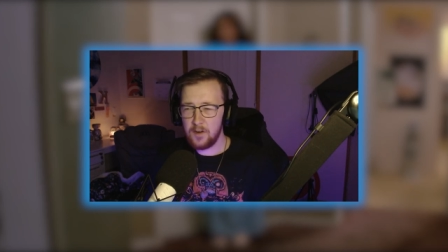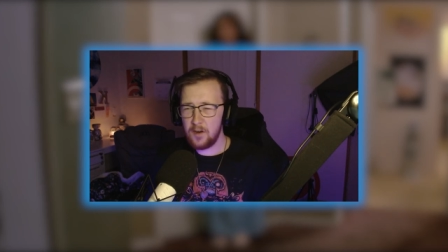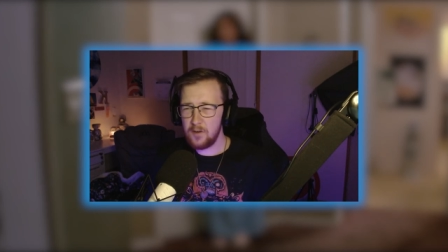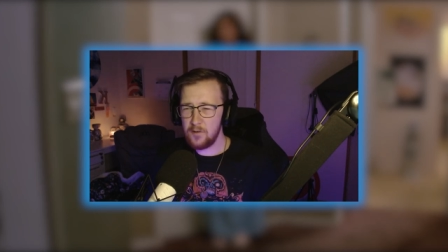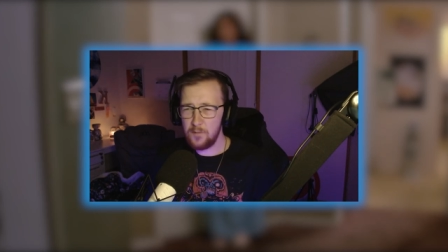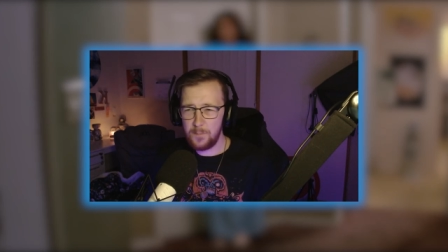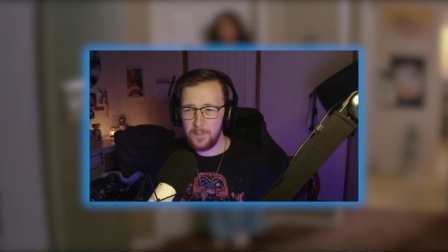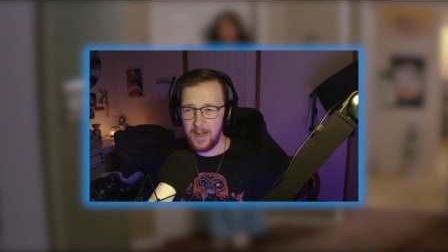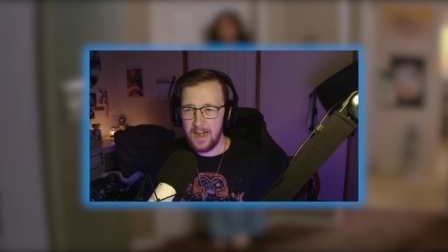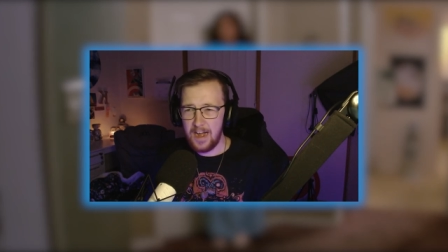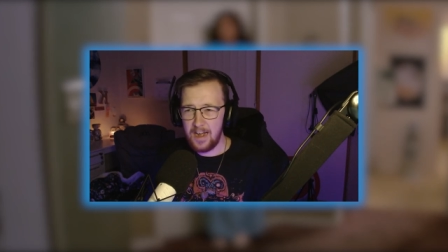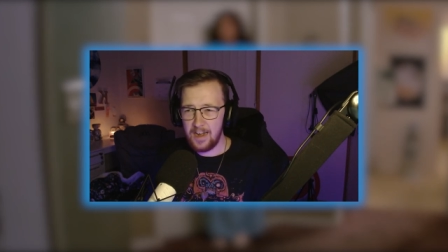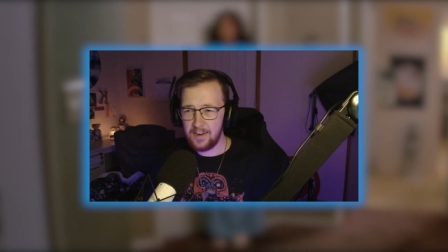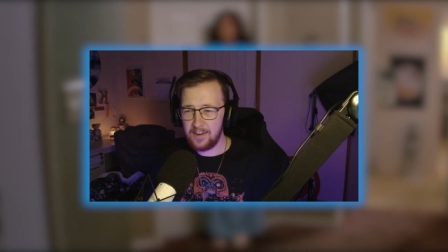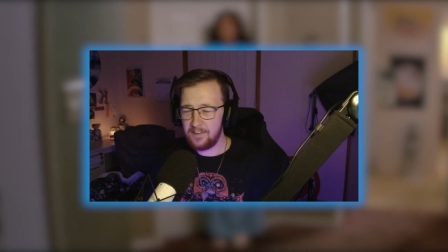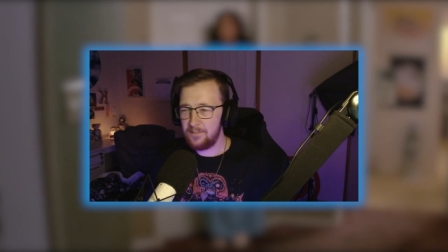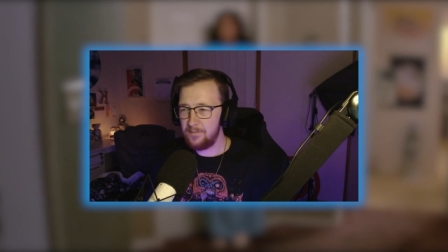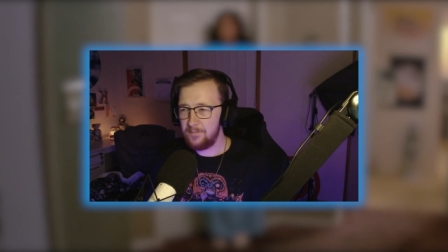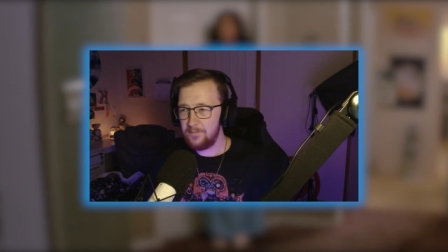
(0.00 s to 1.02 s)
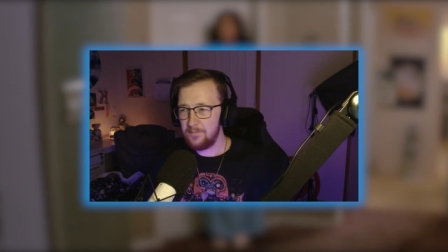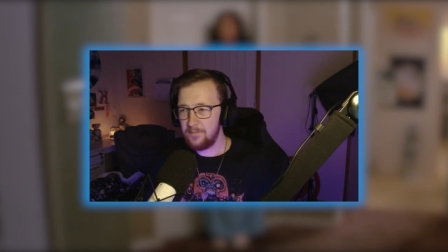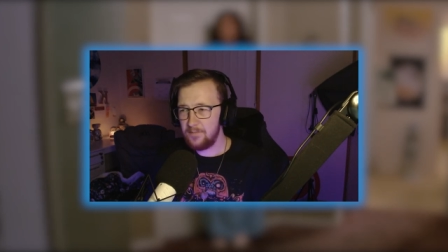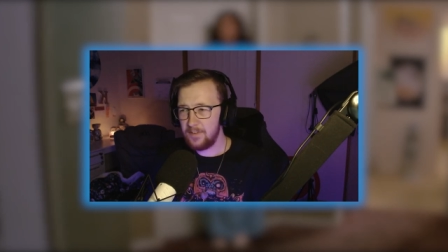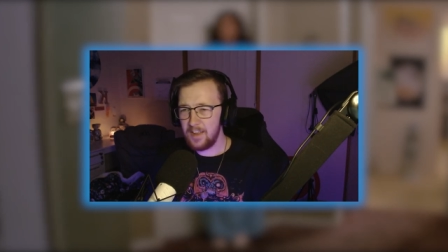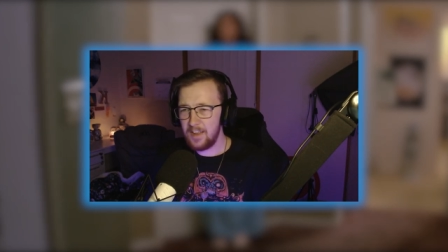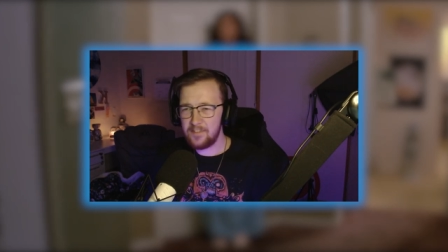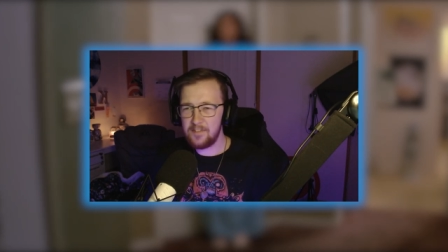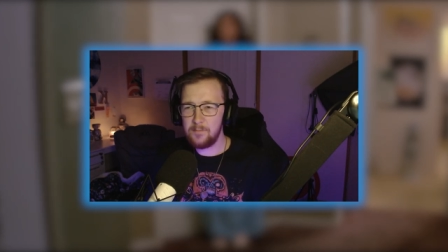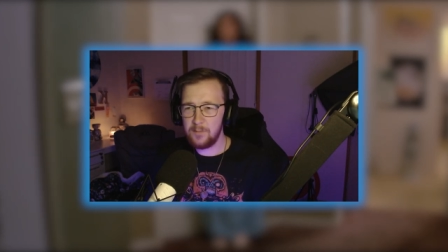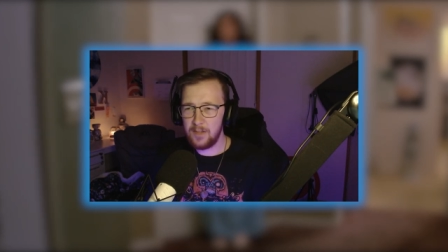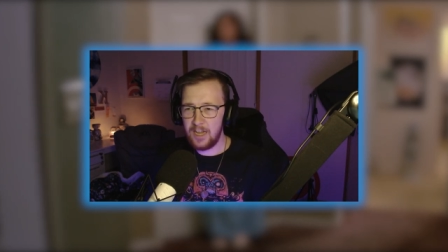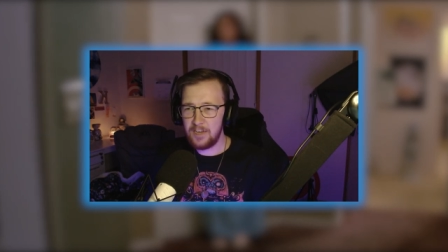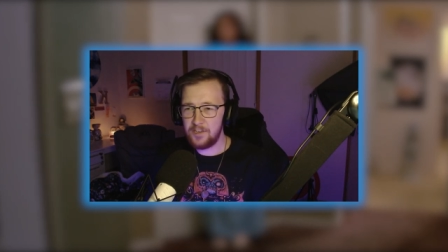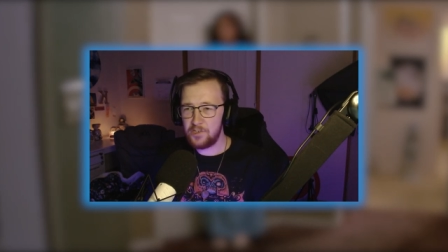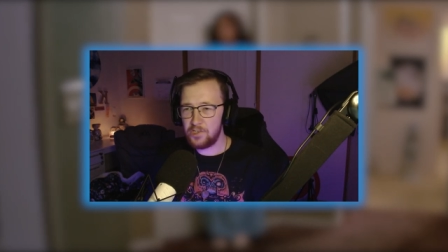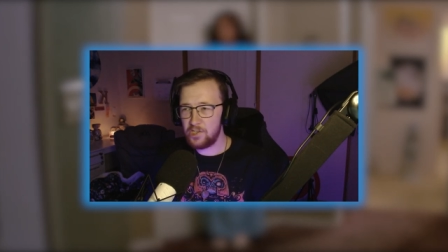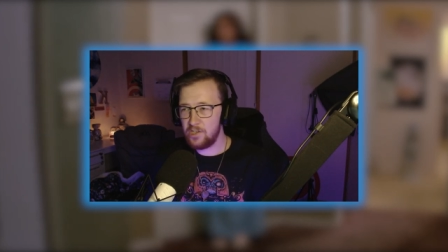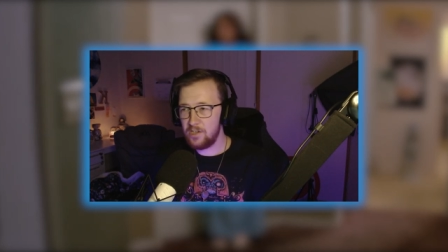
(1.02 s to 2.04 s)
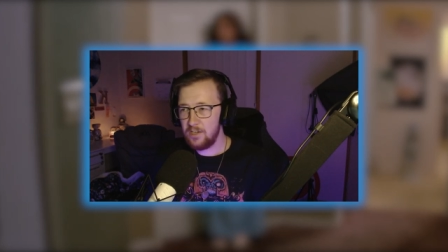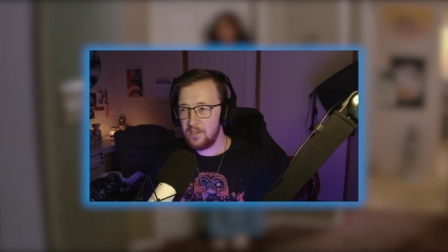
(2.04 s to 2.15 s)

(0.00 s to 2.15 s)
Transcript: go to a park, get some lunch,